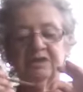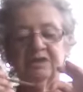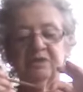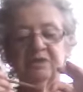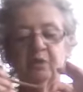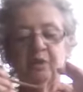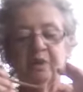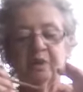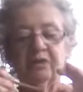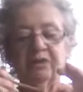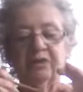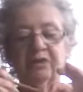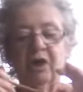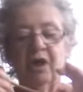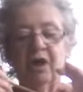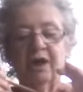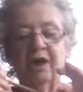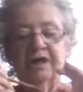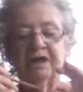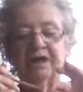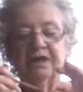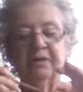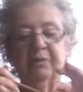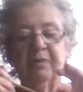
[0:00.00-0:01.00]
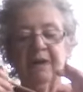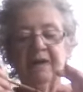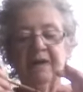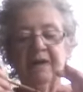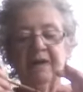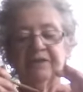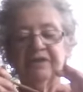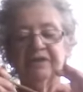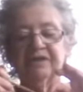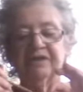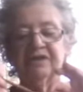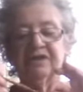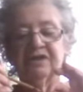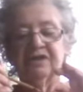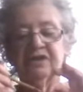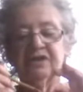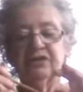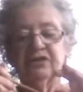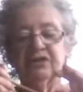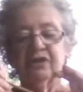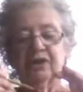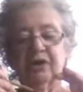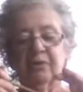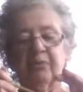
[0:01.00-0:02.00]
we were talking about this because he
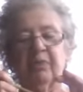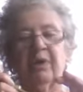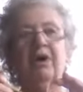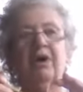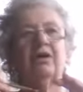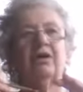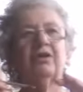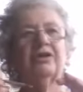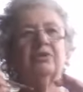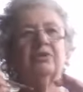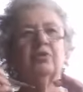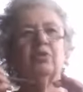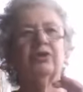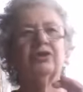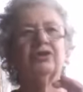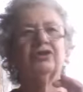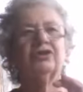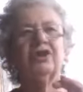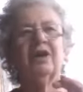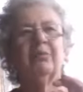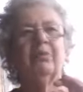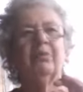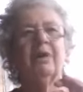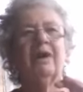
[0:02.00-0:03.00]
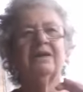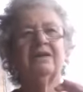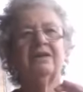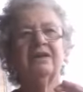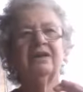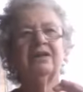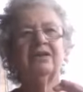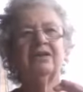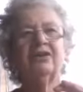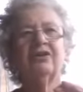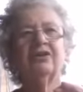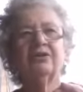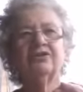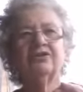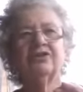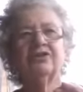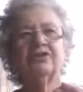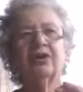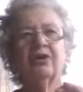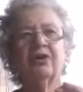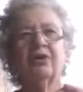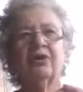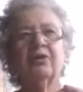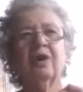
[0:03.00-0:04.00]
took a pollen workshop I did years
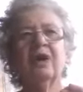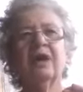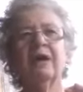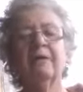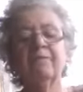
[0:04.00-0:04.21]
ago,